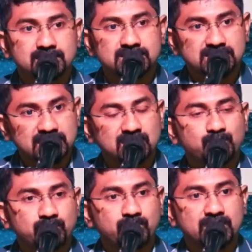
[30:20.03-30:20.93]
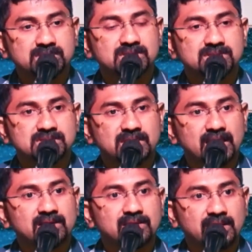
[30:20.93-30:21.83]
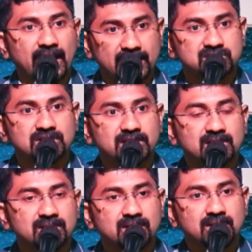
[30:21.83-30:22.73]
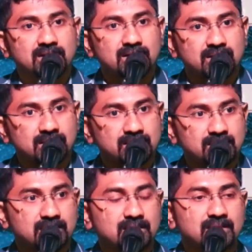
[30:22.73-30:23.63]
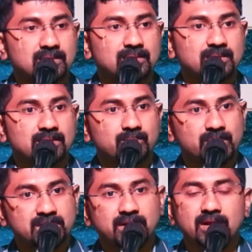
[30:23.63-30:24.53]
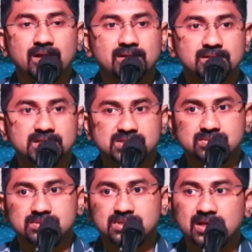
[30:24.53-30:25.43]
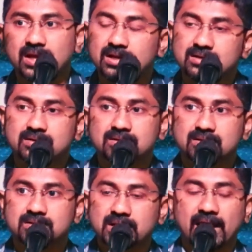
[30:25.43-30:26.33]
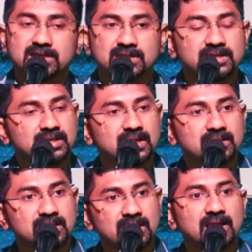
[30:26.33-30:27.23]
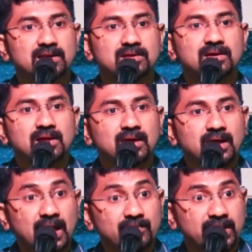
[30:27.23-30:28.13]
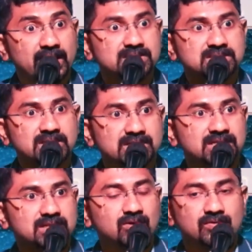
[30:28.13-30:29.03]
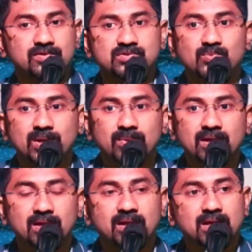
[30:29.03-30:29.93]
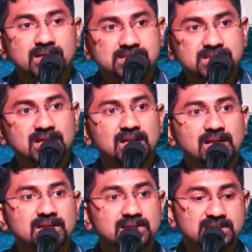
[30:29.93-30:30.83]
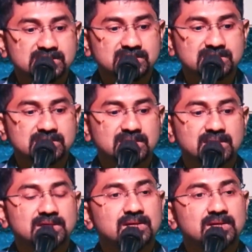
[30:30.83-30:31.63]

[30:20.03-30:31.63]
this other persons can actually uh, betray this thing and uh, actually can kill and have a nice desert out of this baby. Still, this